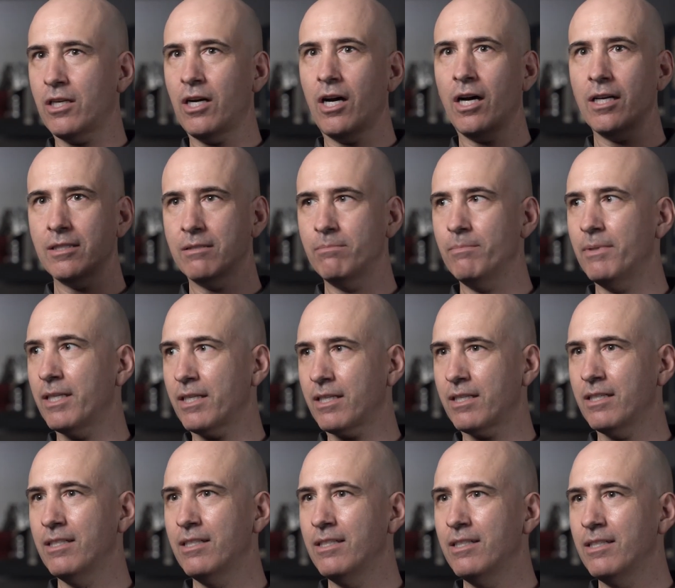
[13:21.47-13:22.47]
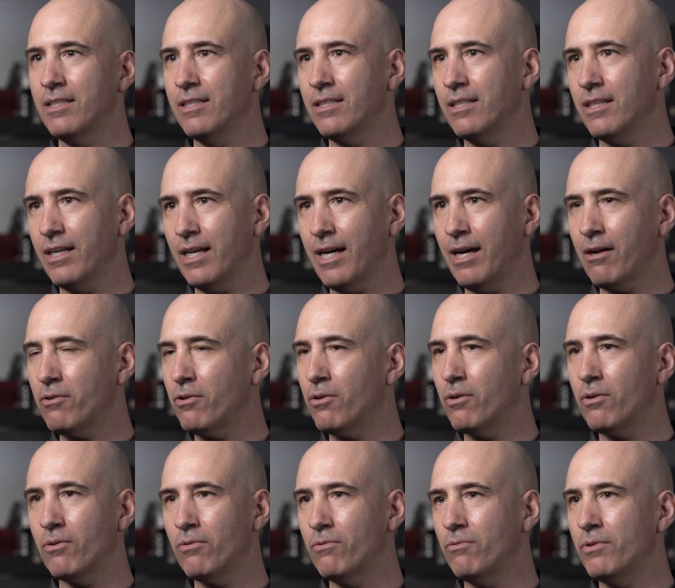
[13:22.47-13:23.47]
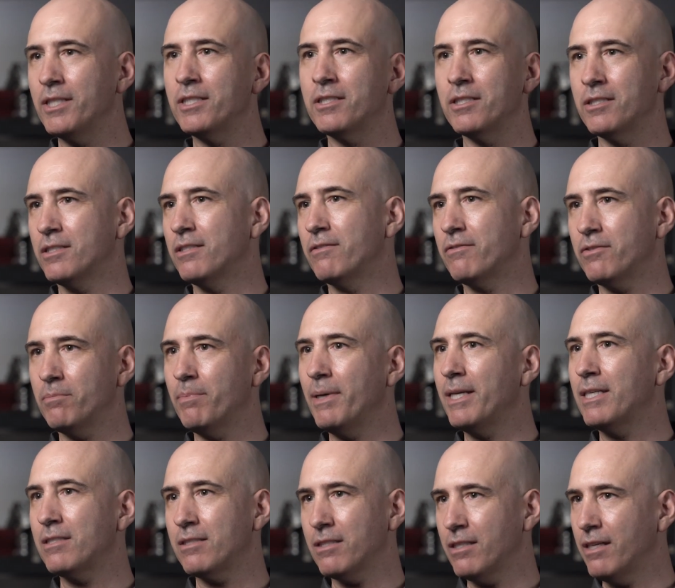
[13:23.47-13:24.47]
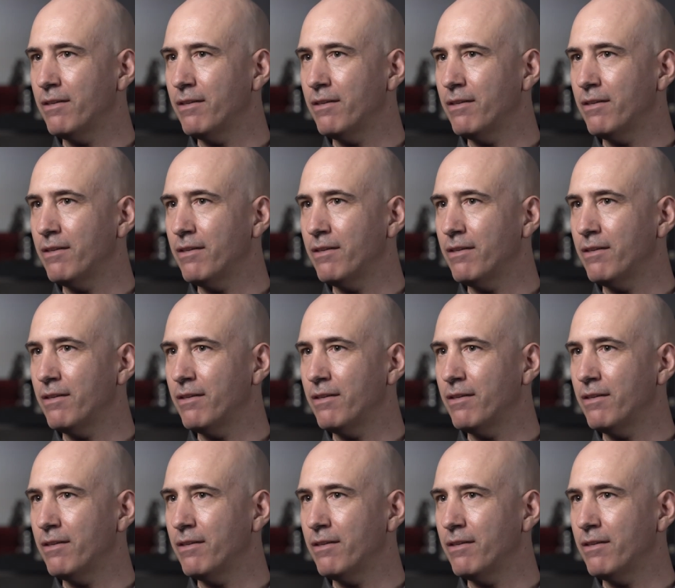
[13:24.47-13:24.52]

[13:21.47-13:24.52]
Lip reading: cosmic outer reaches of space